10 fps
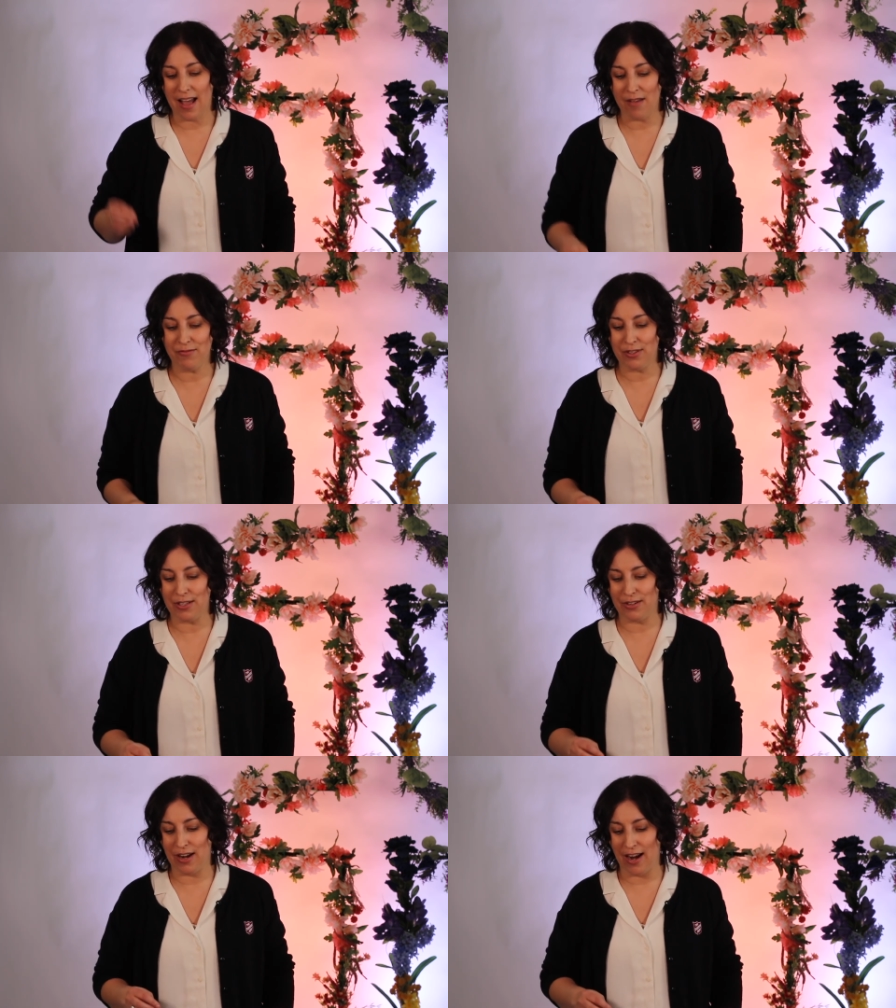
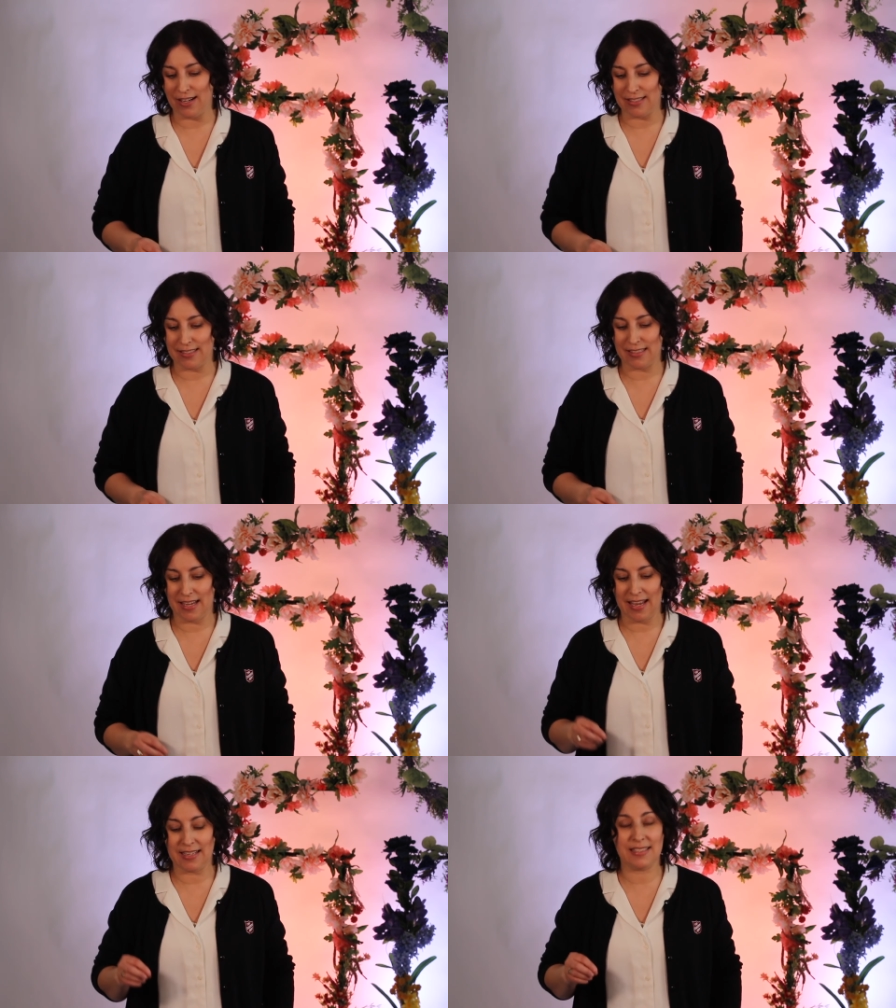comfort your hearts
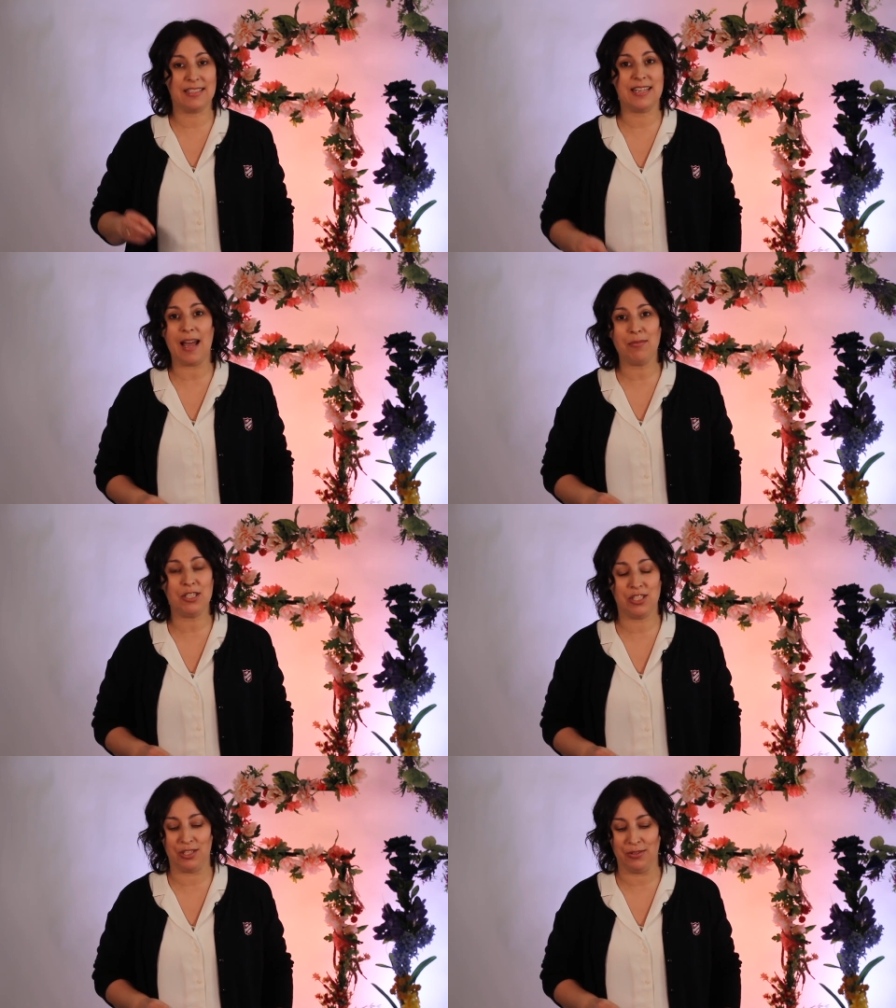and
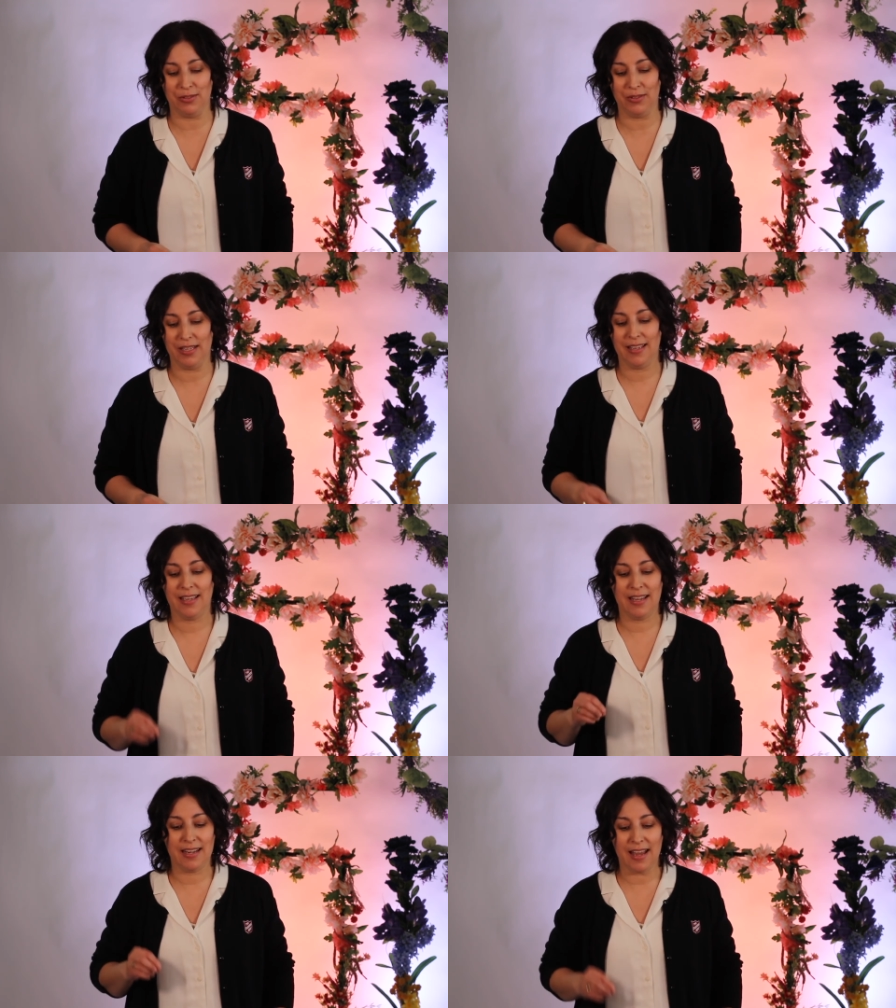establish you
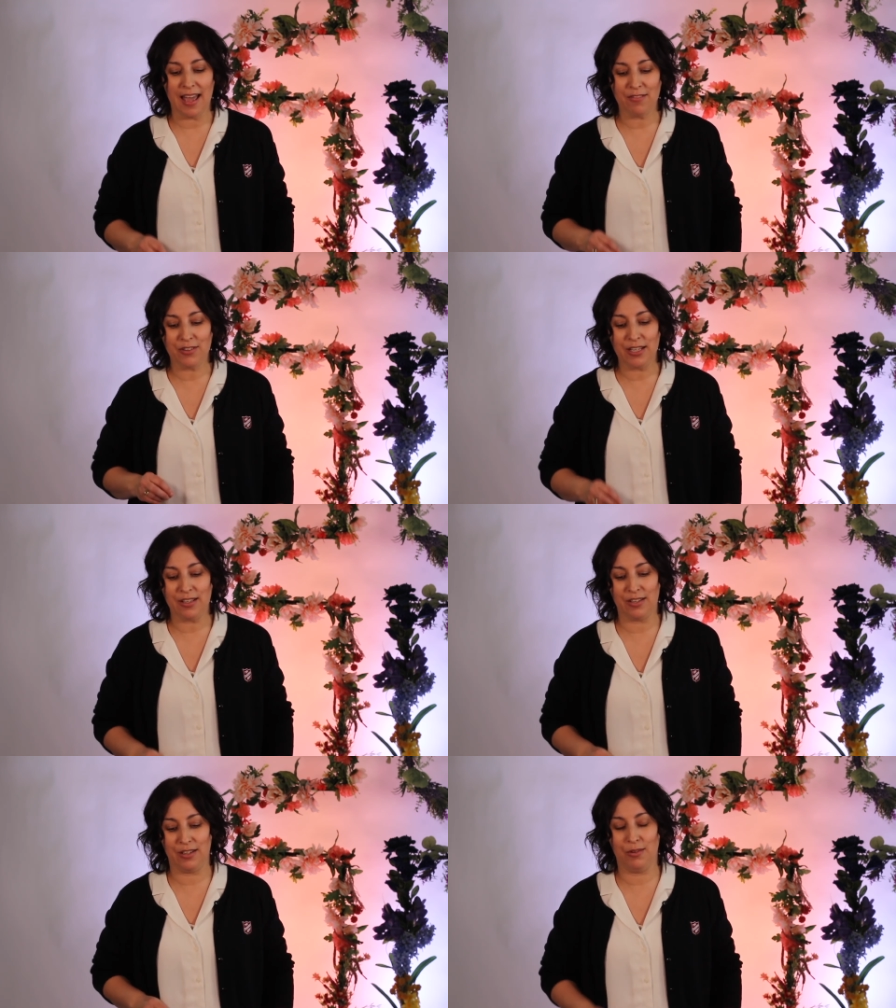every
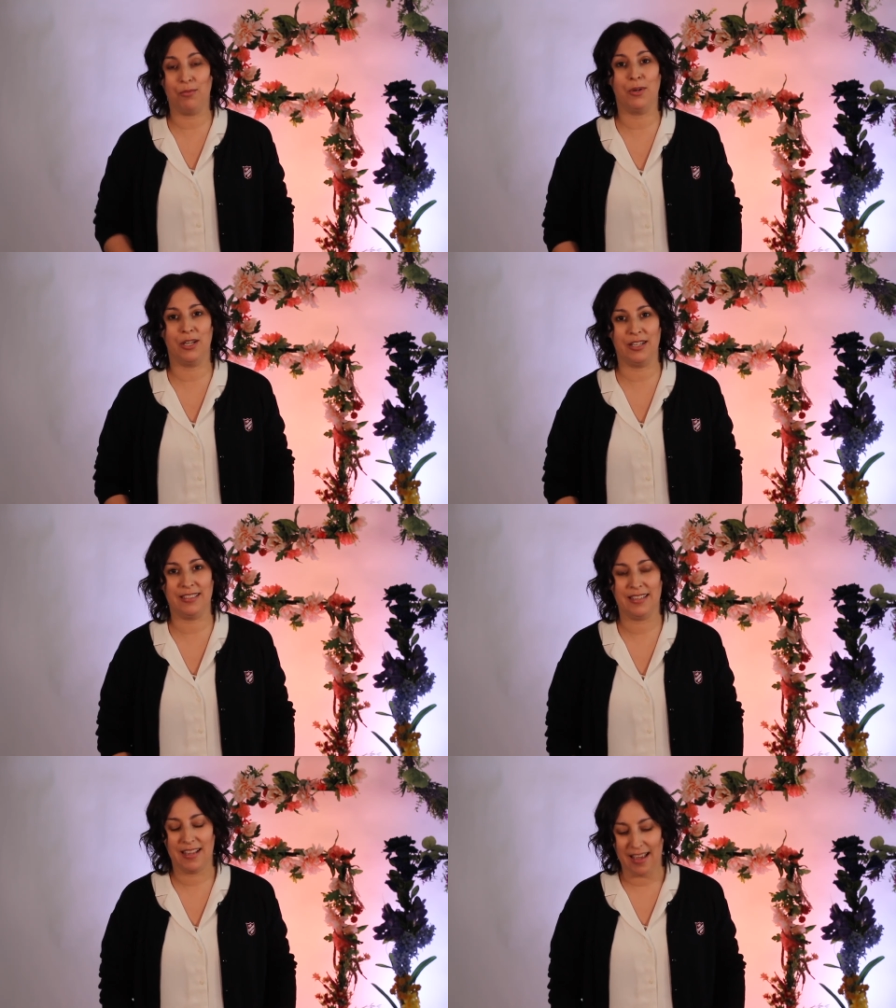good word
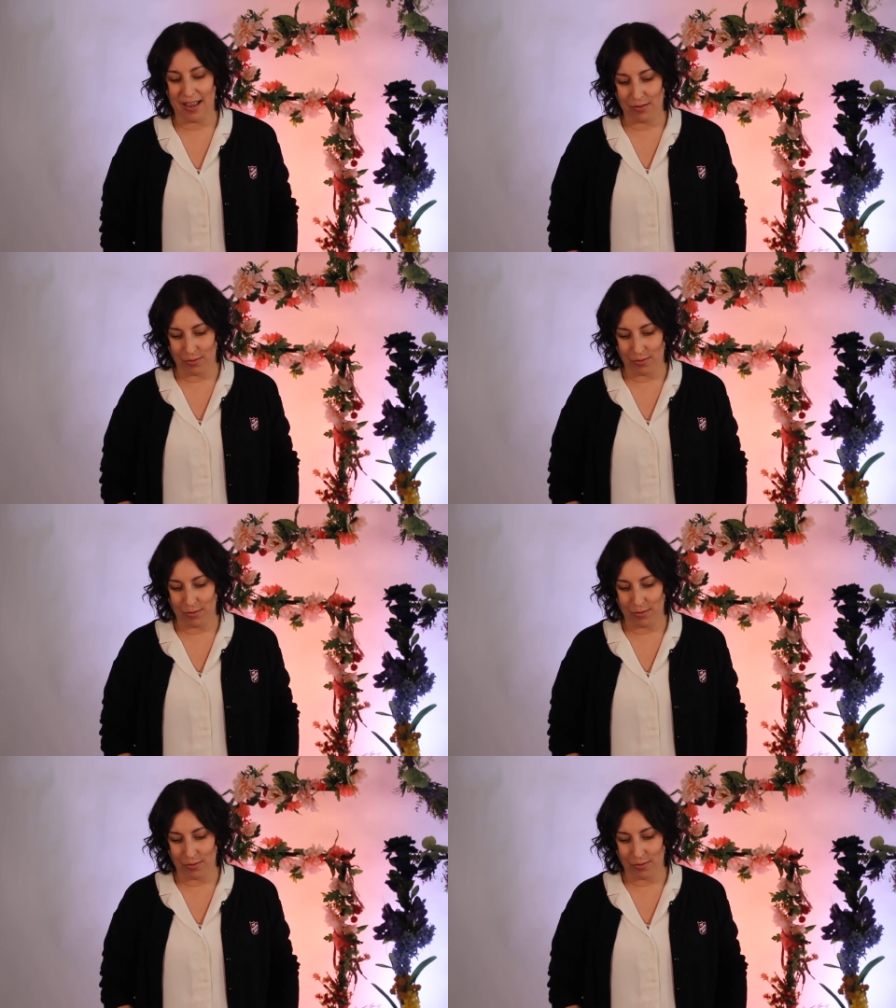and work.